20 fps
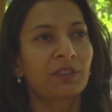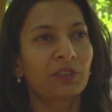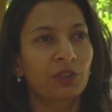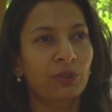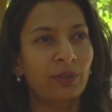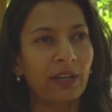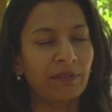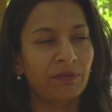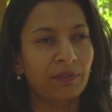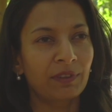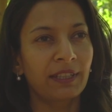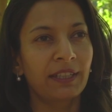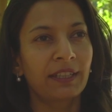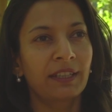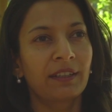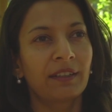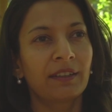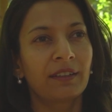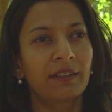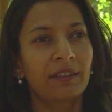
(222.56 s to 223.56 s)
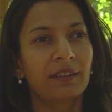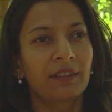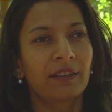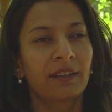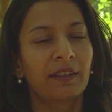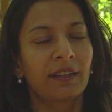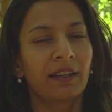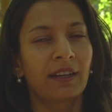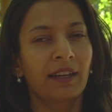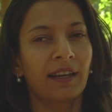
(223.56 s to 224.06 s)
traveling,
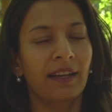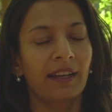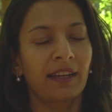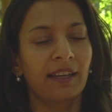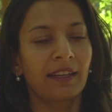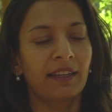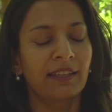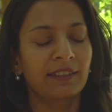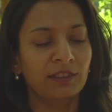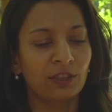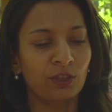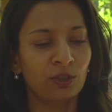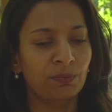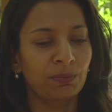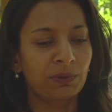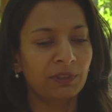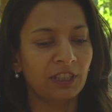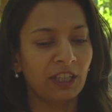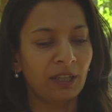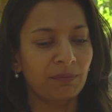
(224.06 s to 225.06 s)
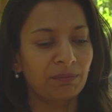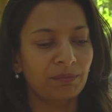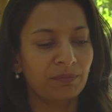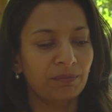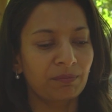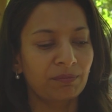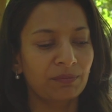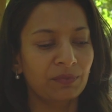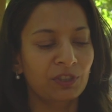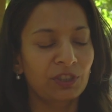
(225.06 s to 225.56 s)
it has opened up
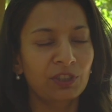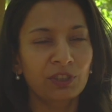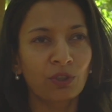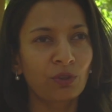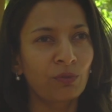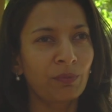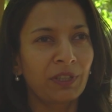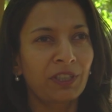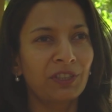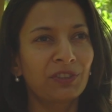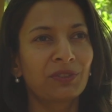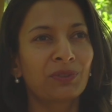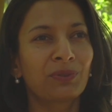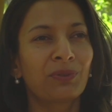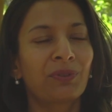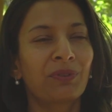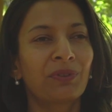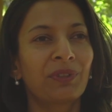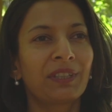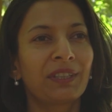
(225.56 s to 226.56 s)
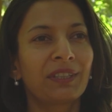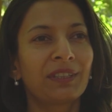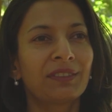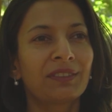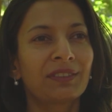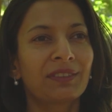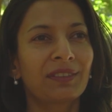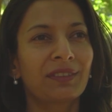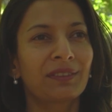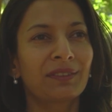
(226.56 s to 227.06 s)
so many
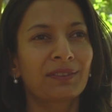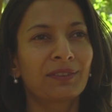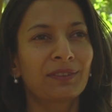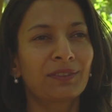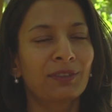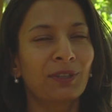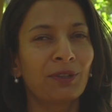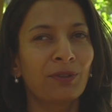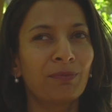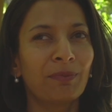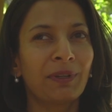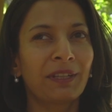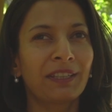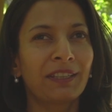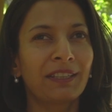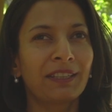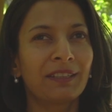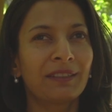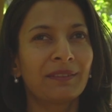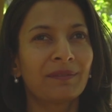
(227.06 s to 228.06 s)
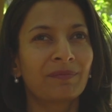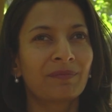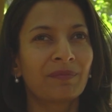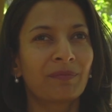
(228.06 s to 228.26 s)
stories, so many